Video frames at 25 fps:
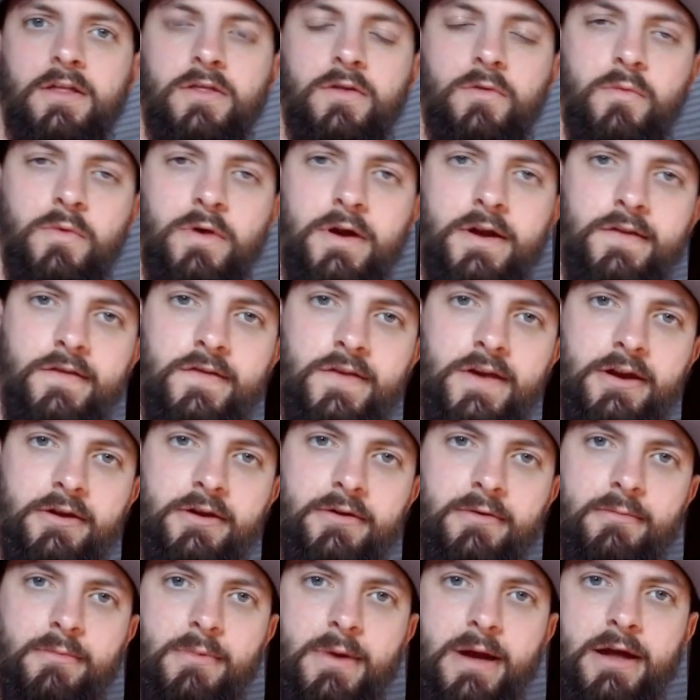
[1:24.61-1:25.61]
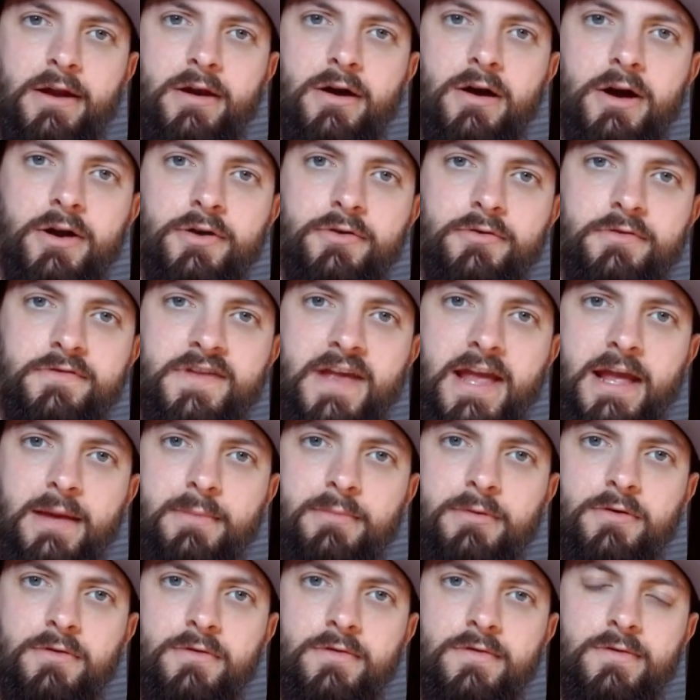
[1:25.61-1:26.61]
the ones that are about 100
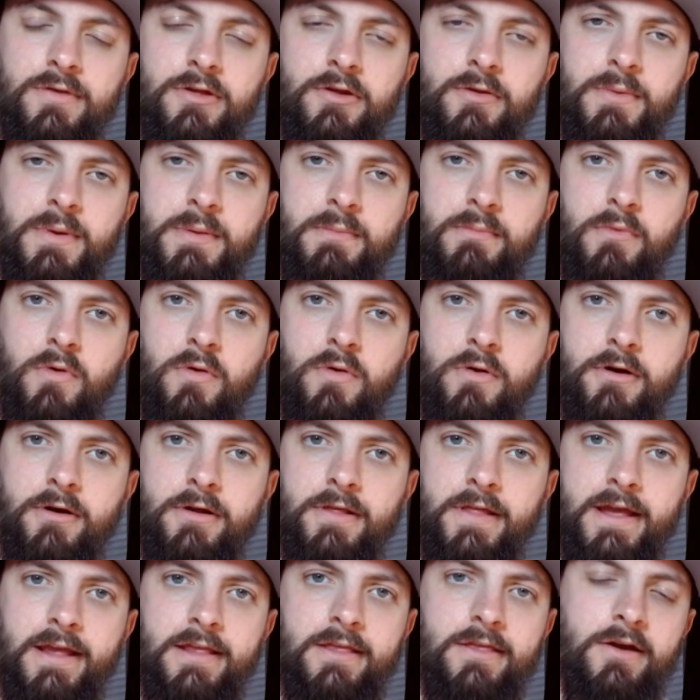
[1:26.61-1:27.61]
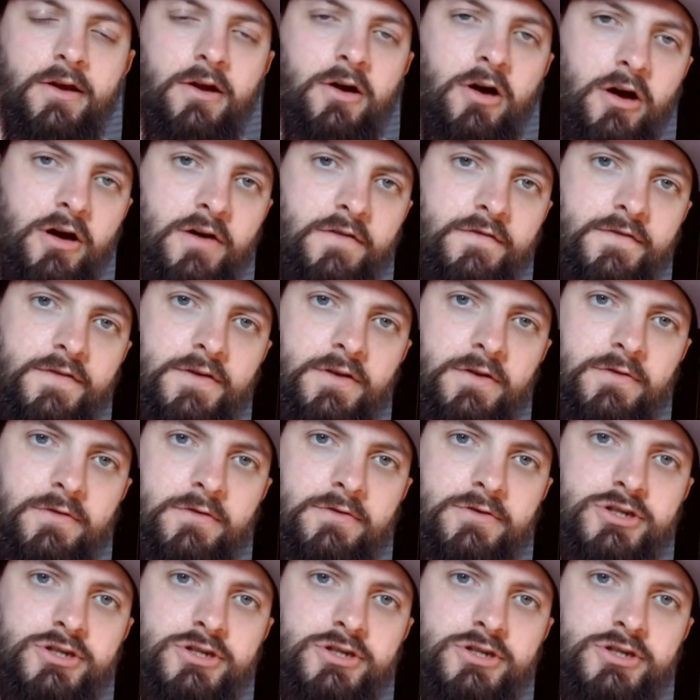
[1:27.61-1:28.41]
tables, a little bit more like the Garfield,